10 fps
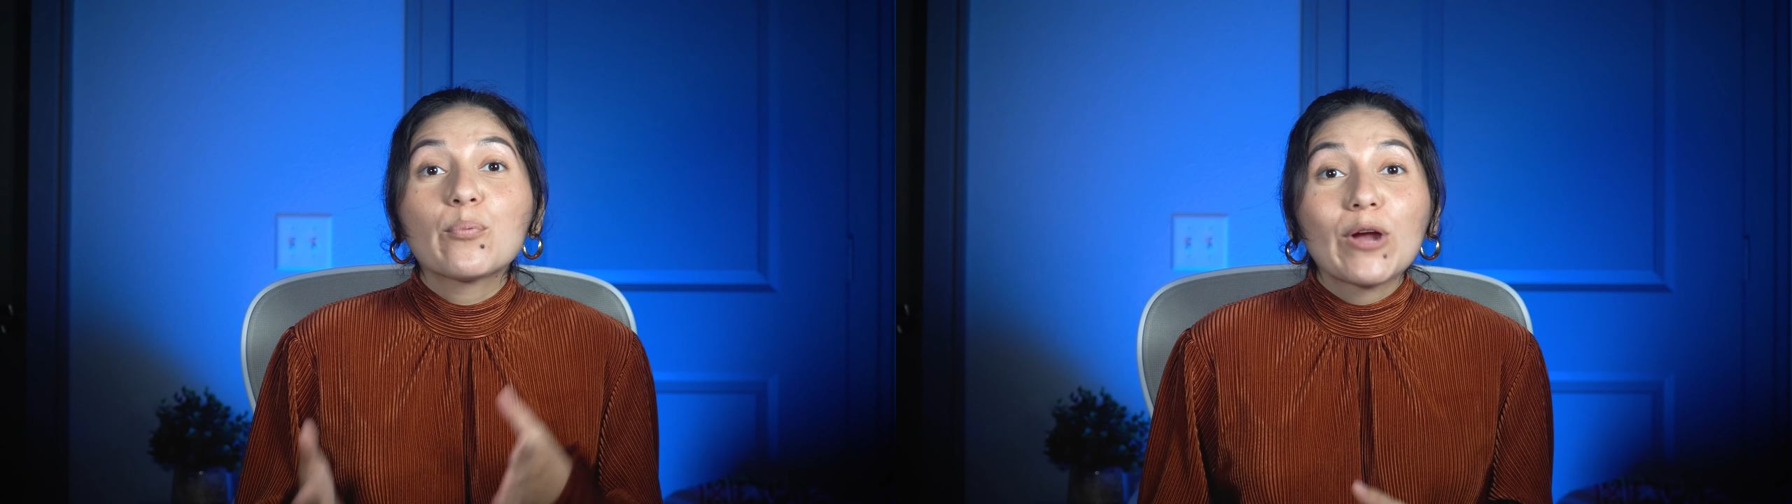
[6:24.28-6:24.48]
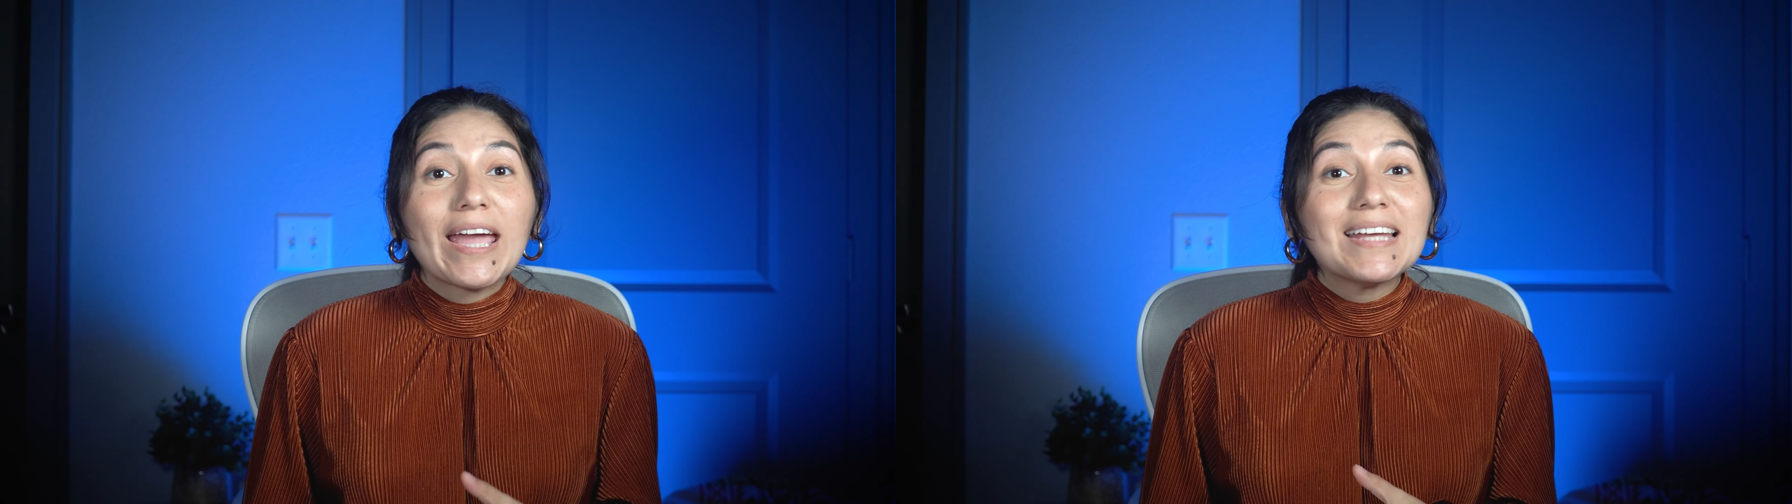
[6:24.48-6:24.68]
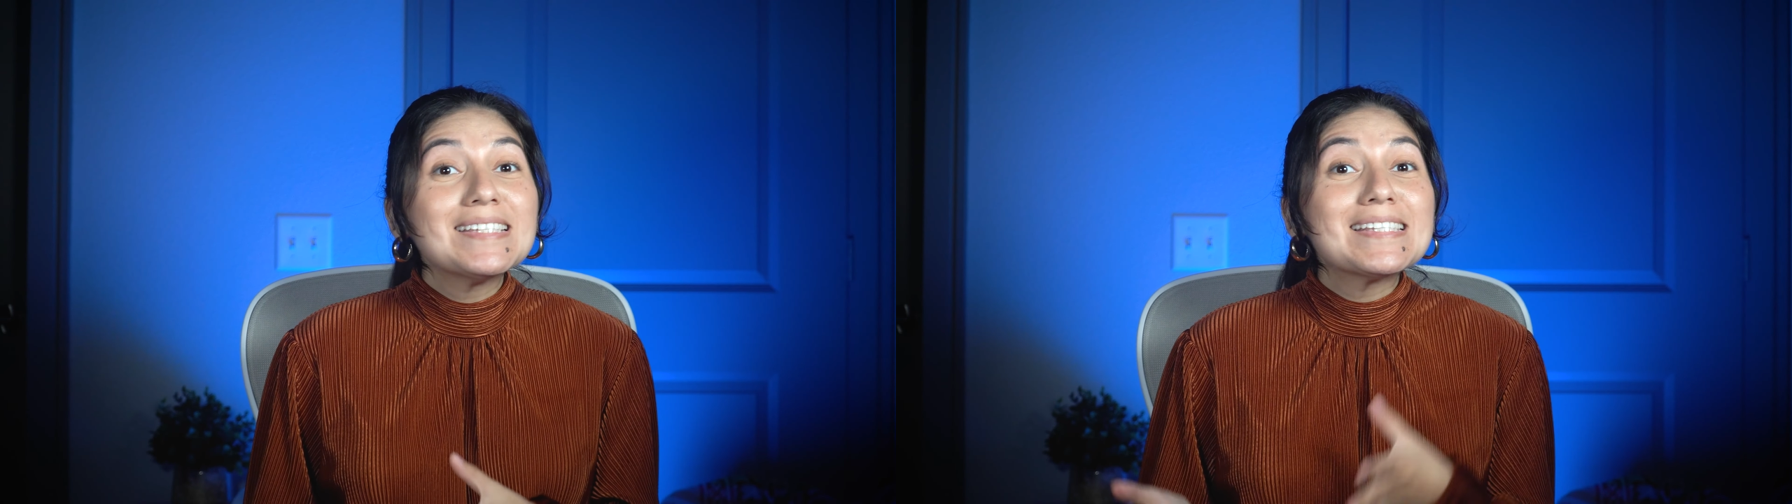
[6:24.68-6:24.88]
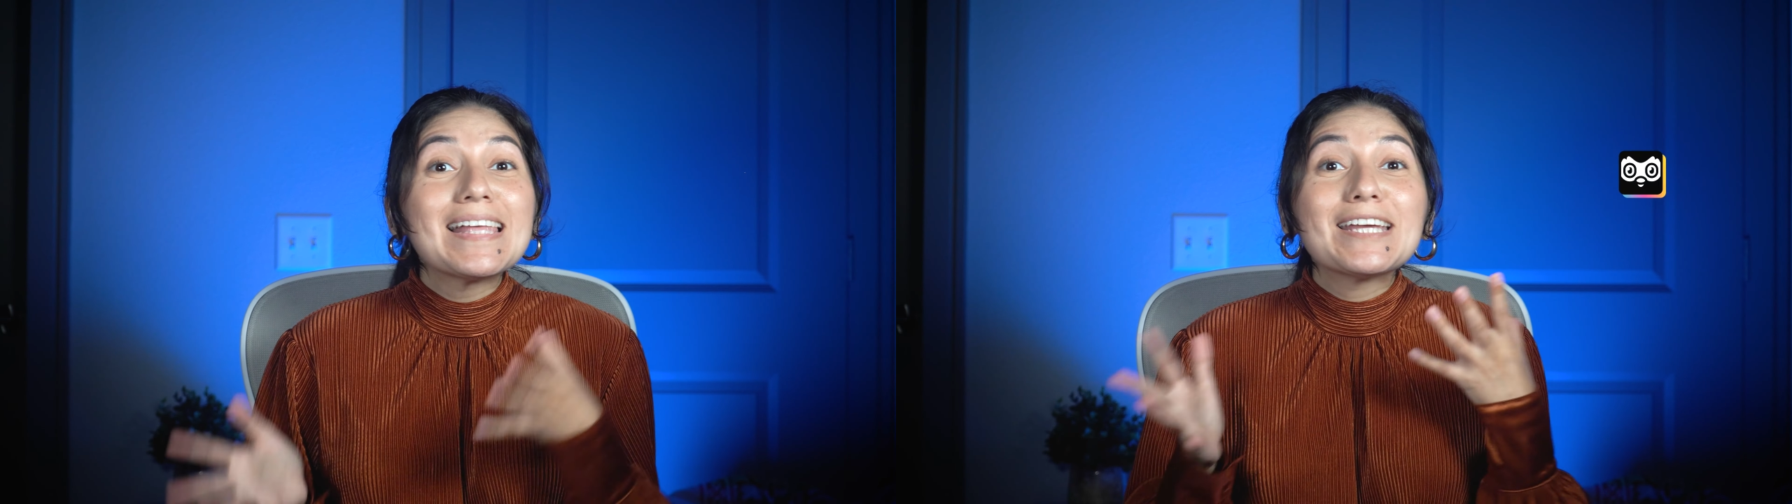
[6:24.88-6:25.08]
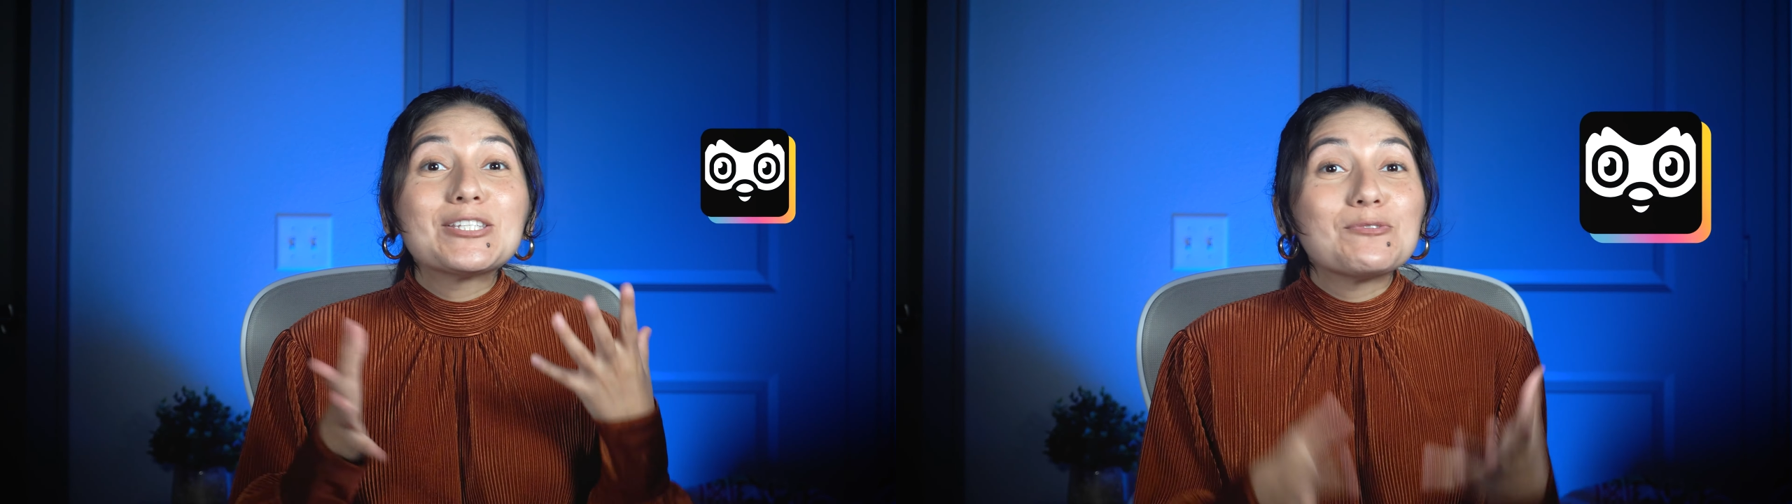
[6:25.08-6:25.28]
Brands
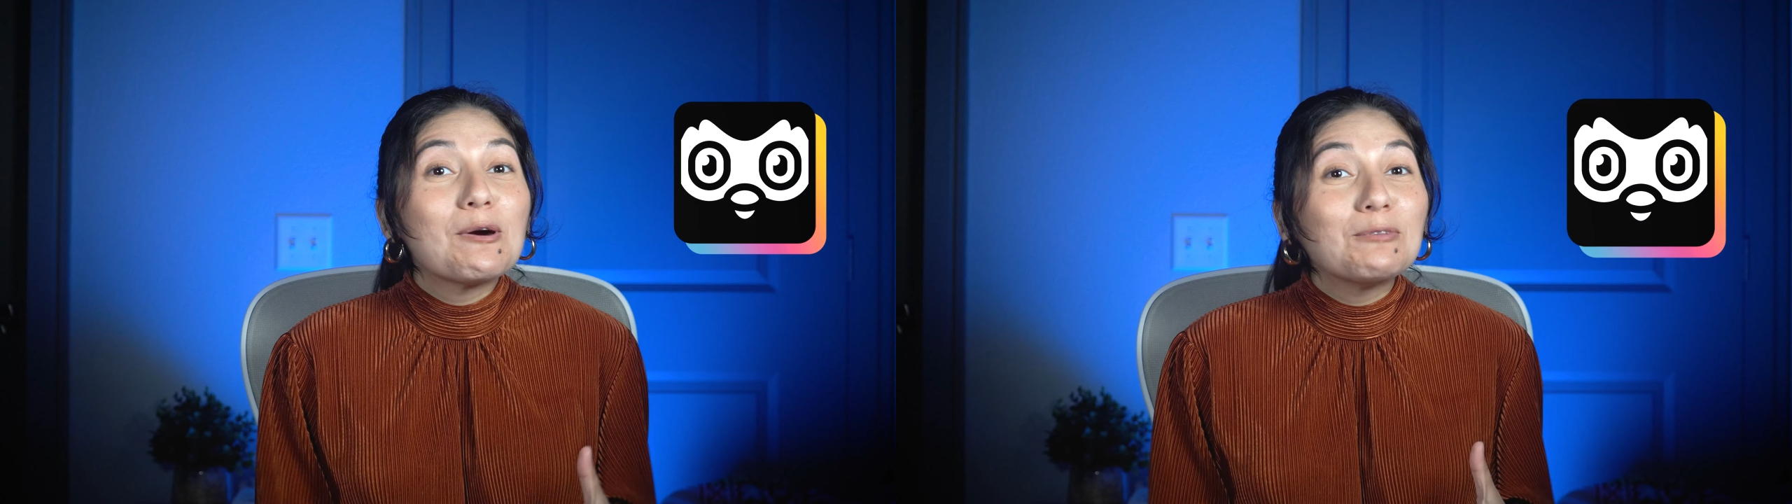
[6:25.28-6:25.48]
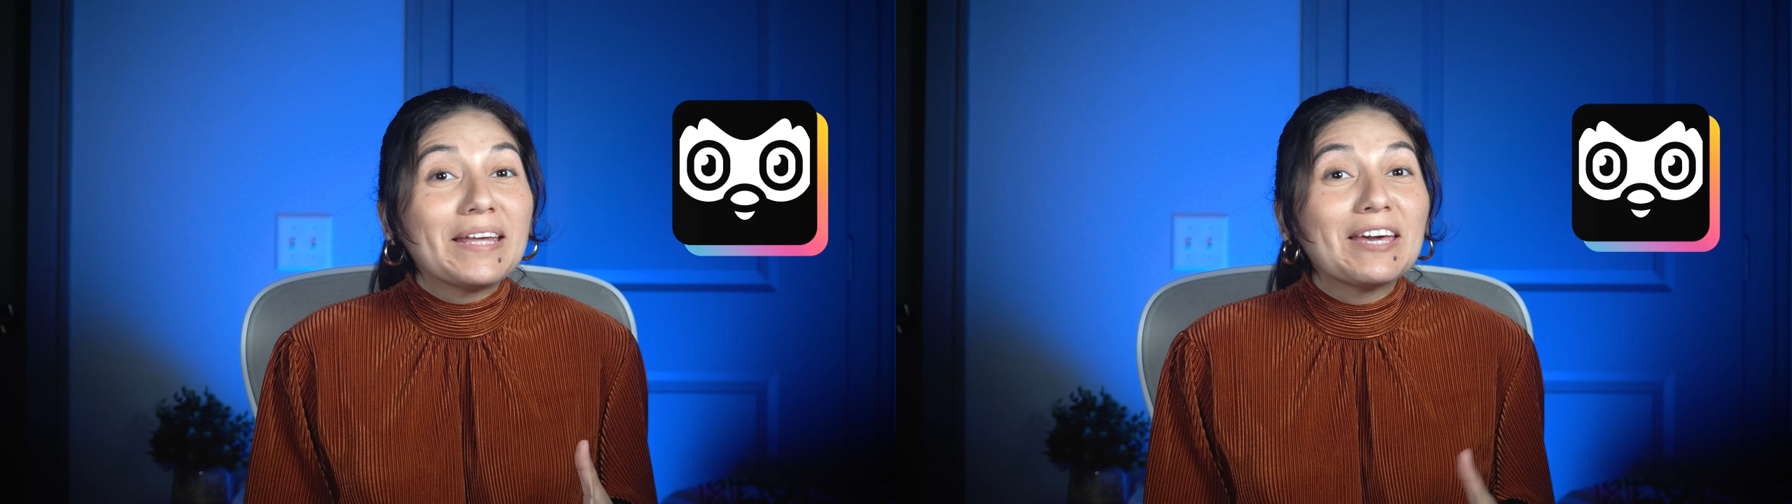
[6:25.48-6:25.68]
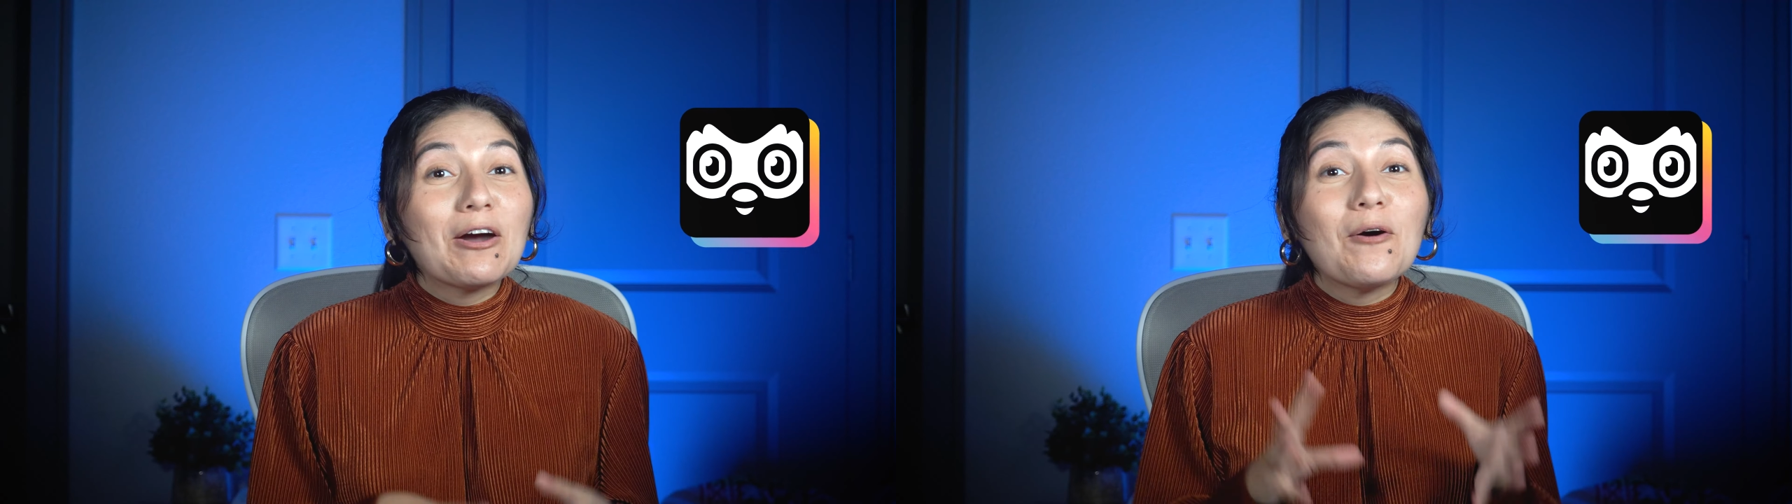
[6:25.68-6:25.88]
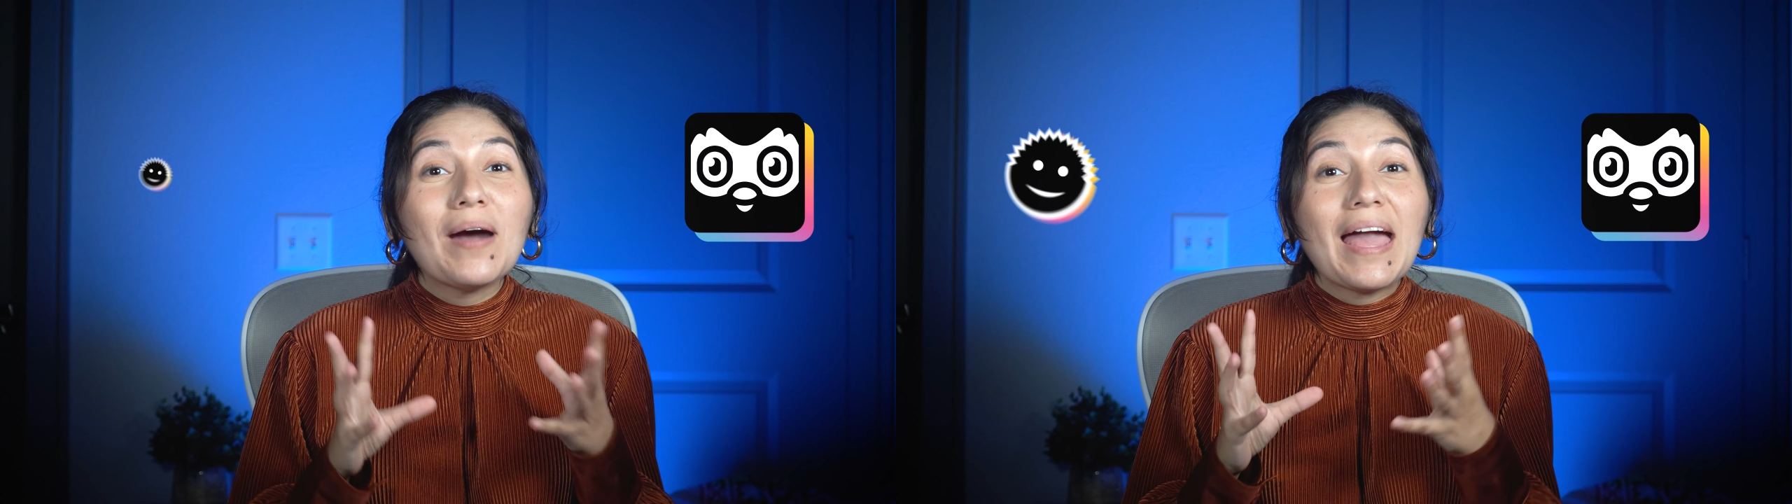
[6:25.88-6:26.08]
like Duolingo